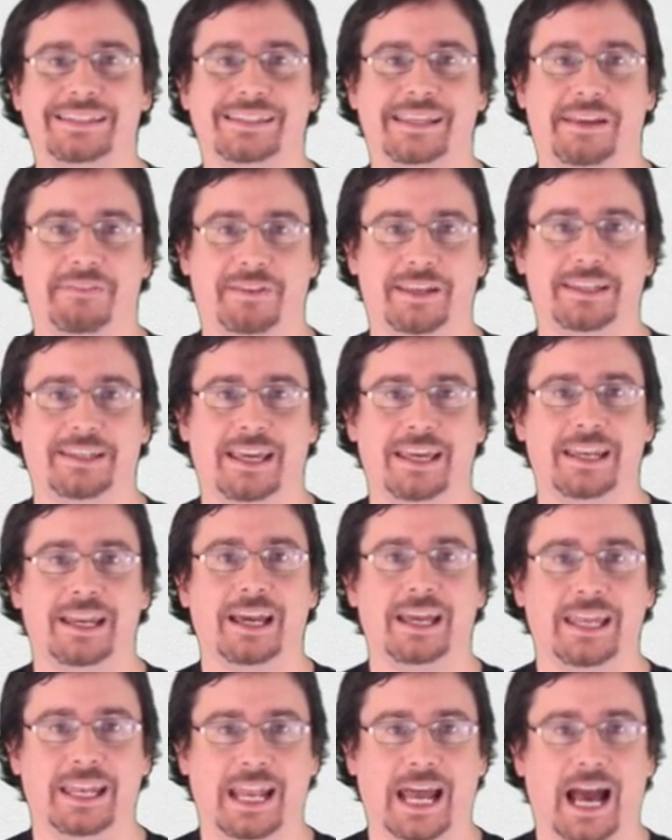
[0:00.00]
Saving
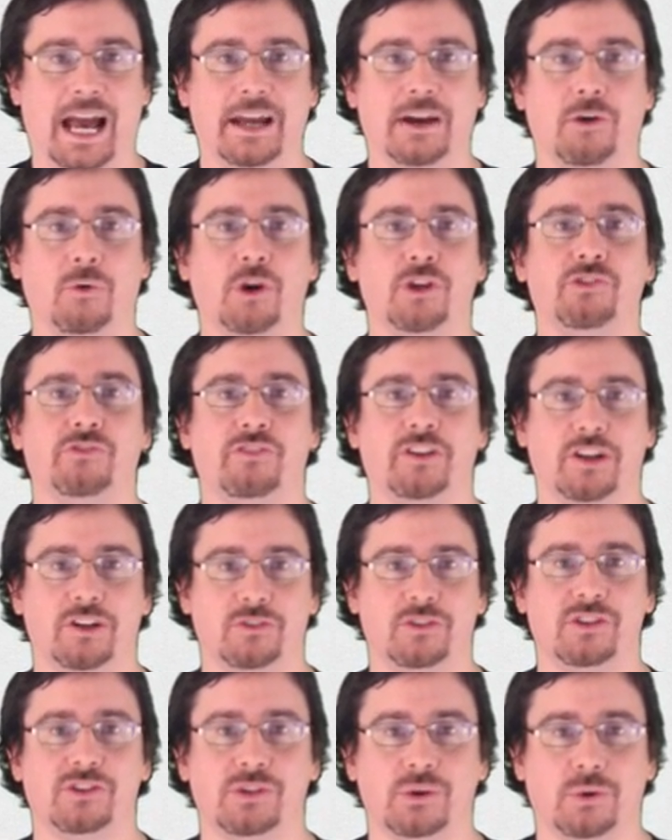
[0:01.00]
Data in iOS
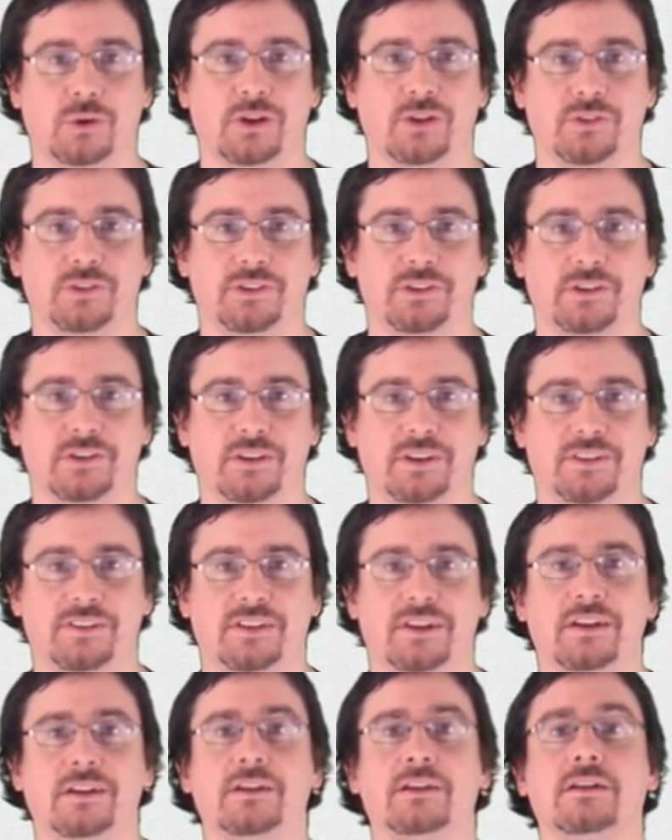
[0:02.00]
video tutorial
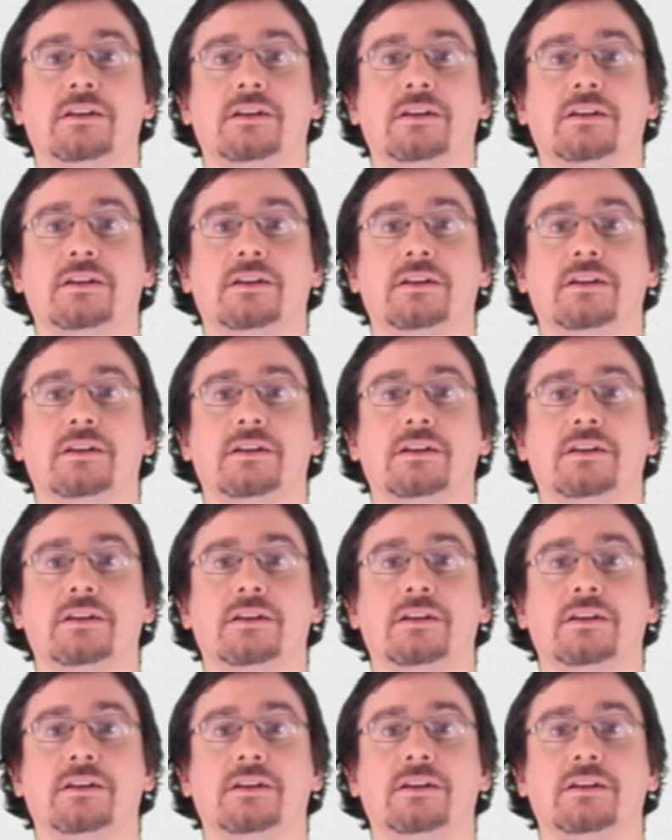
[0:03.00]
series.